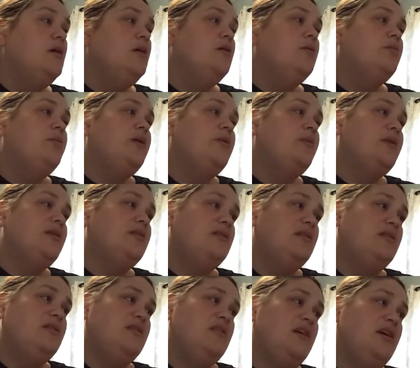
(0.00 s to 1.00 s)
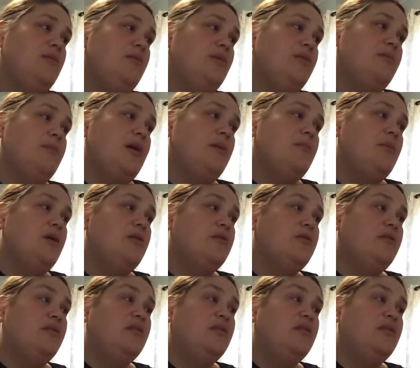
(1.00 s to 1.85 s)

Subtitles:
We went to stay with my mother's